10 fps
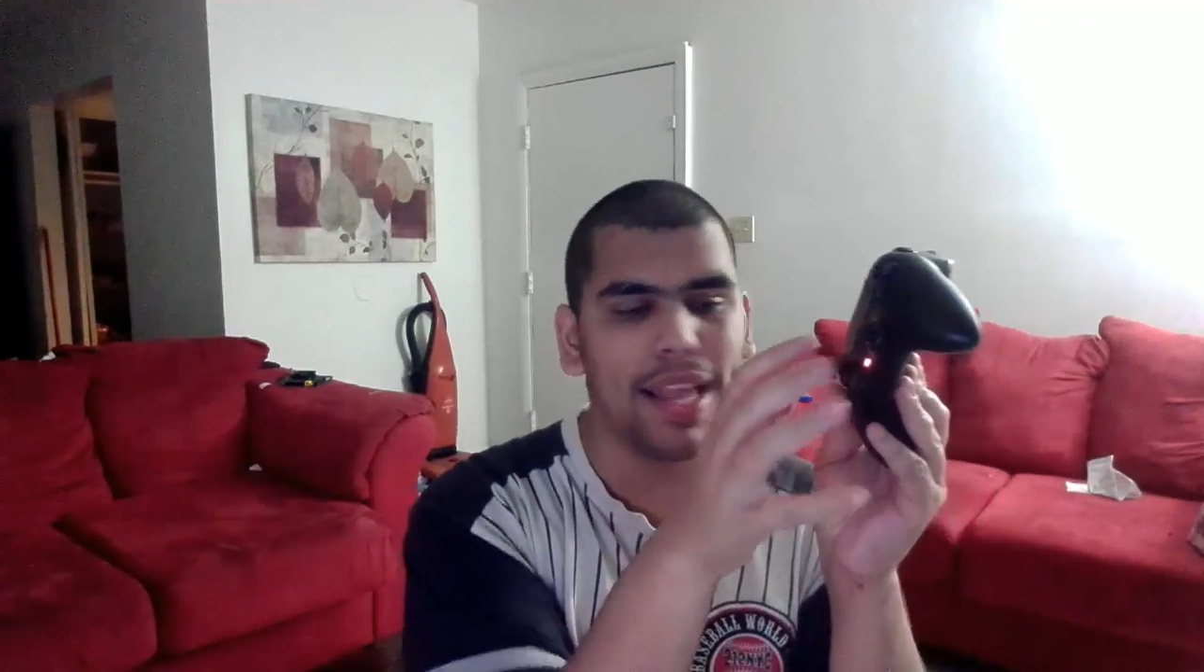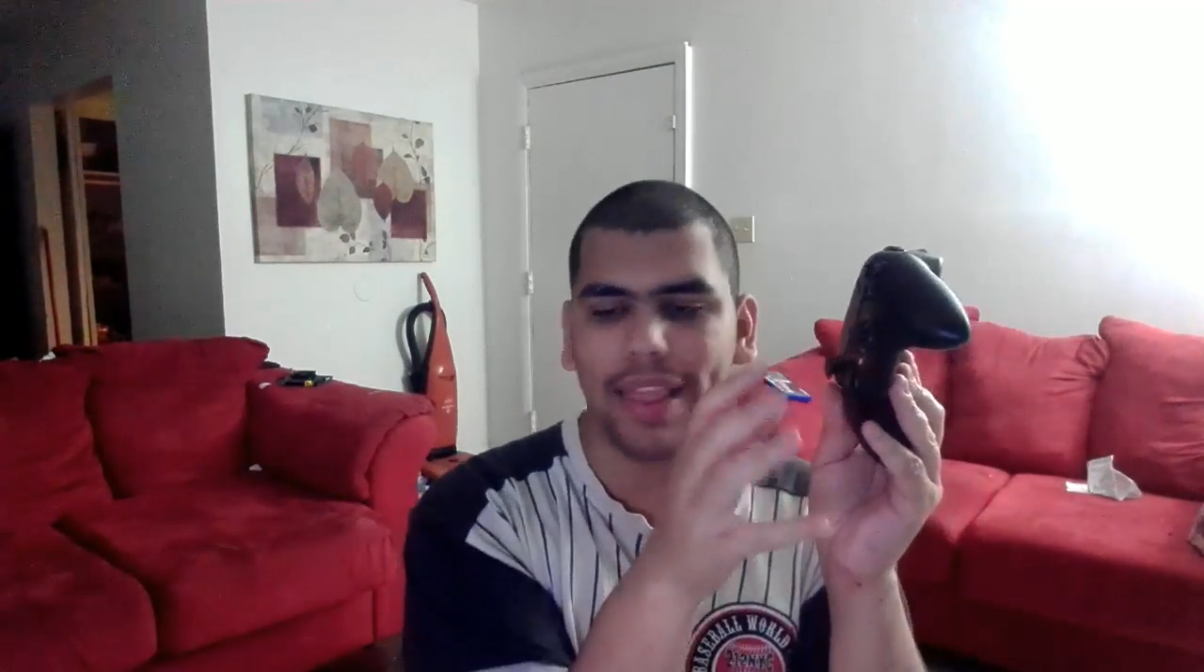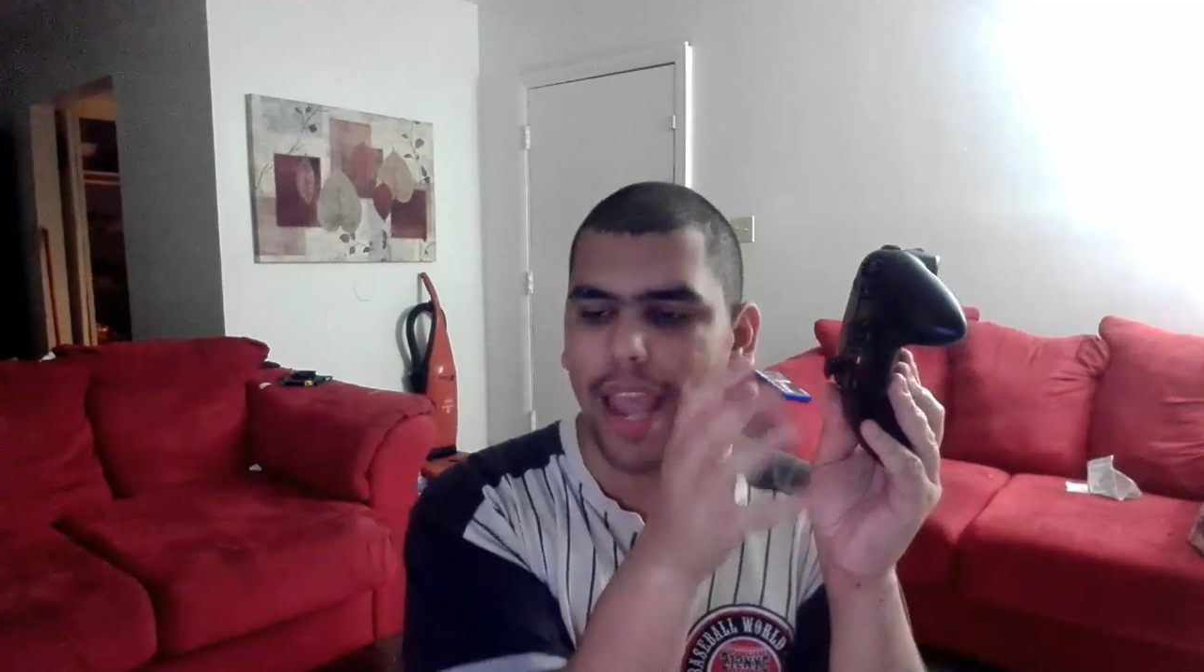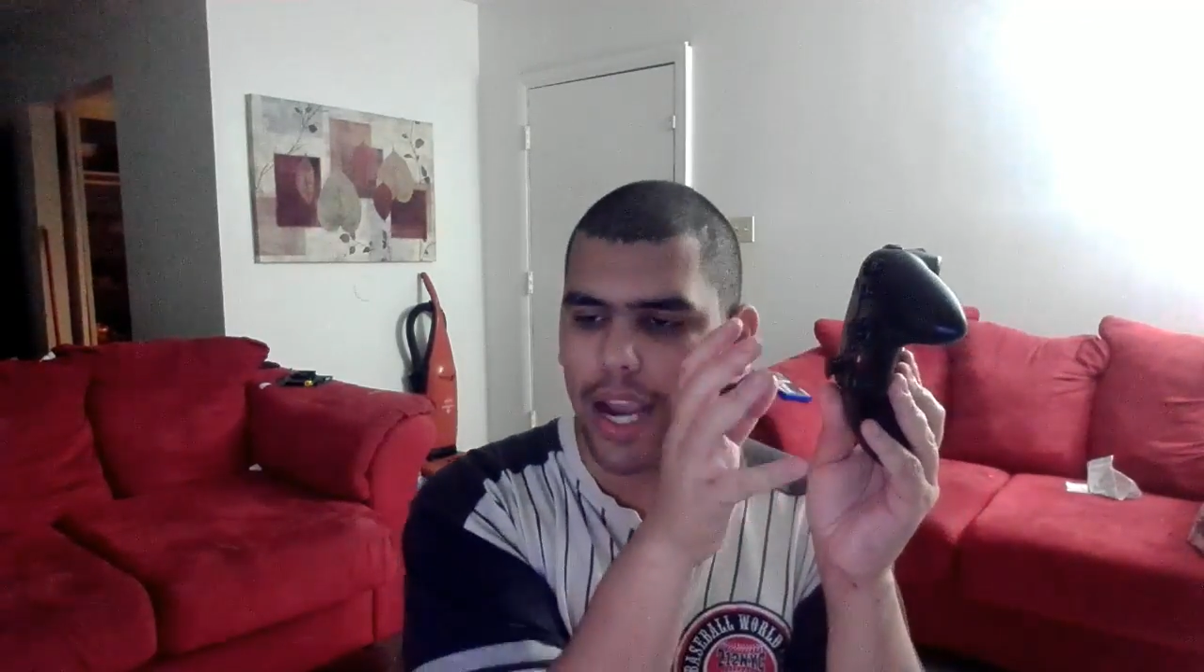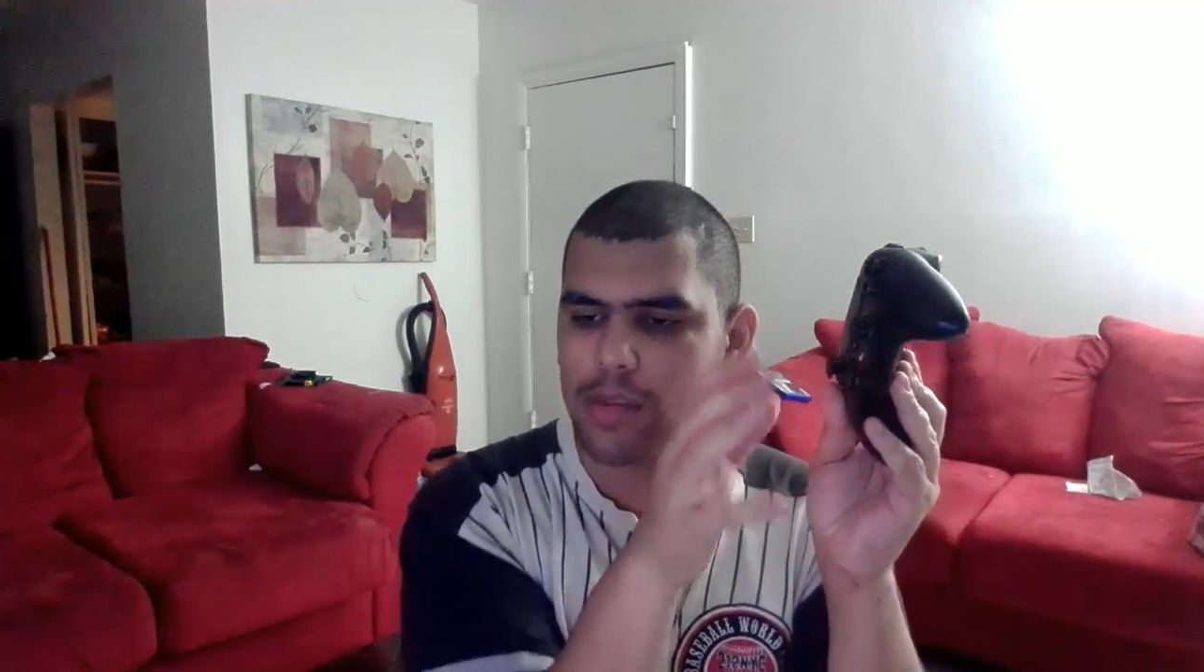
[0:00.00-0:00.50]
like
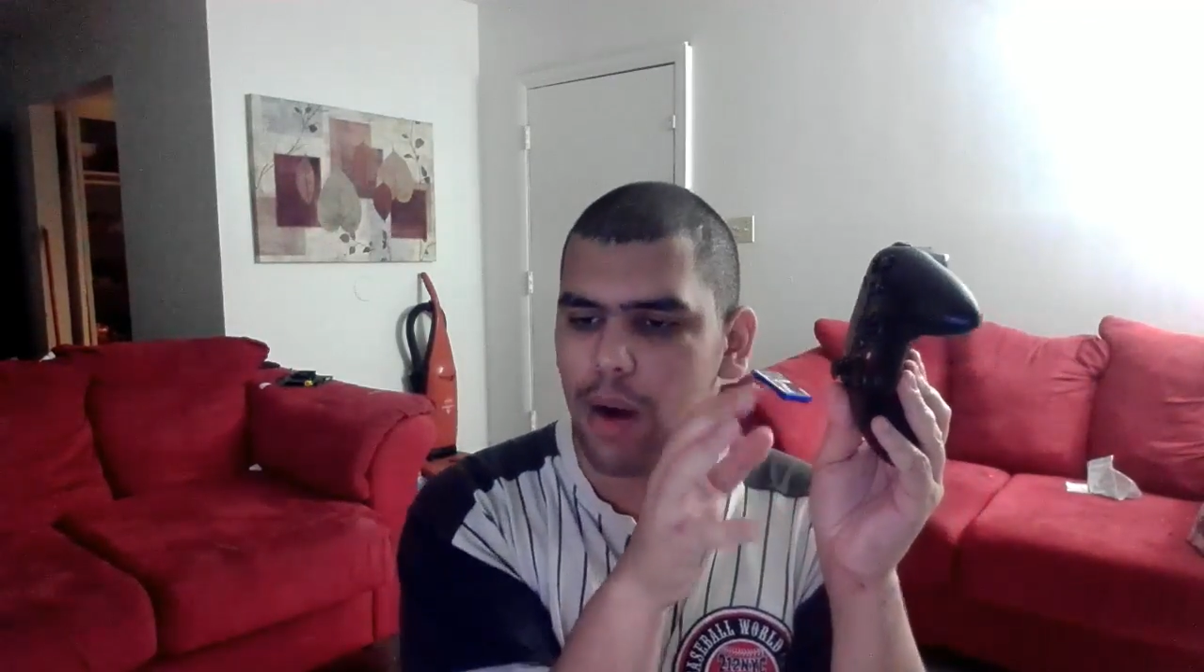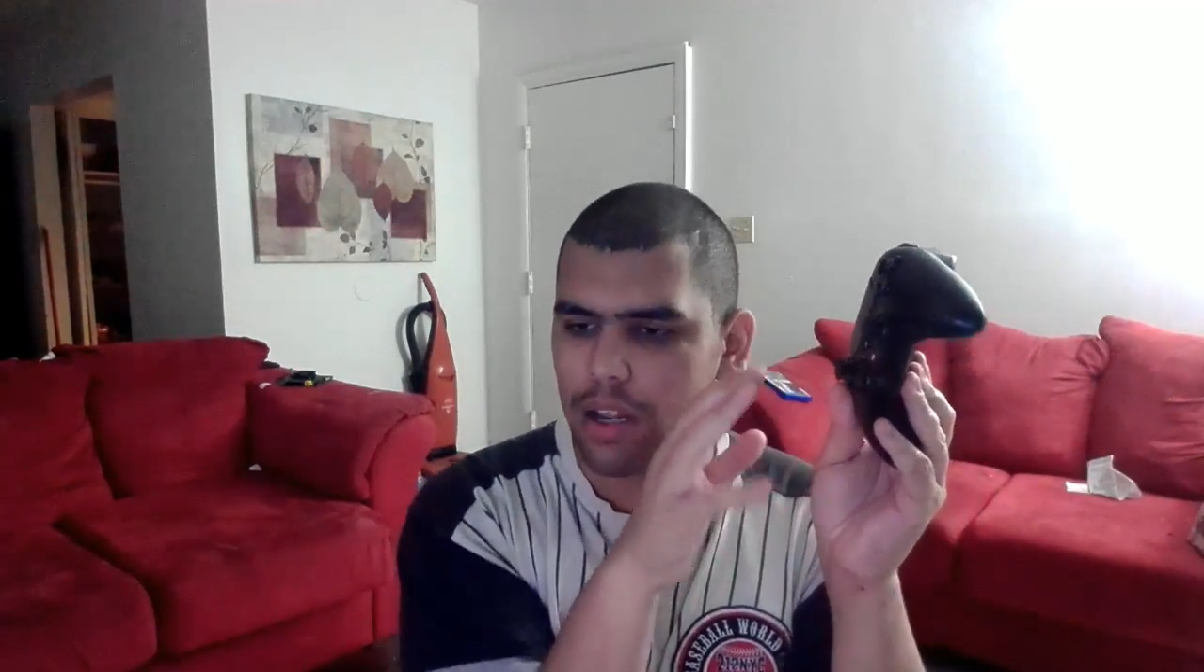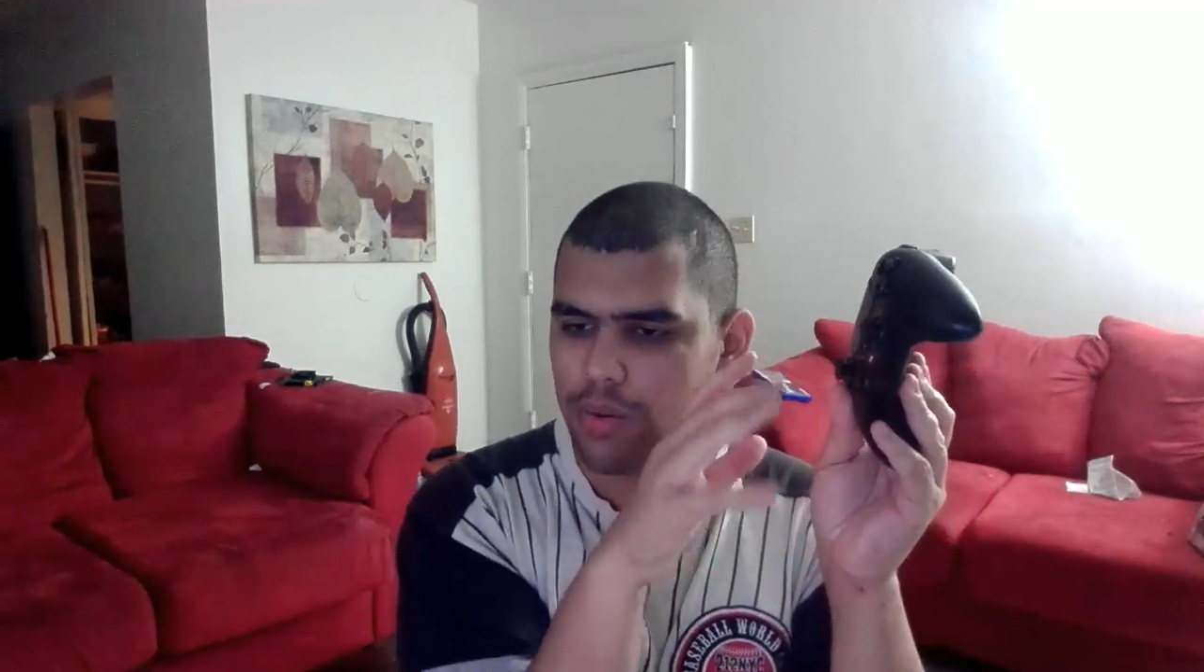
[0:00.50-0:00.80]
the Xbox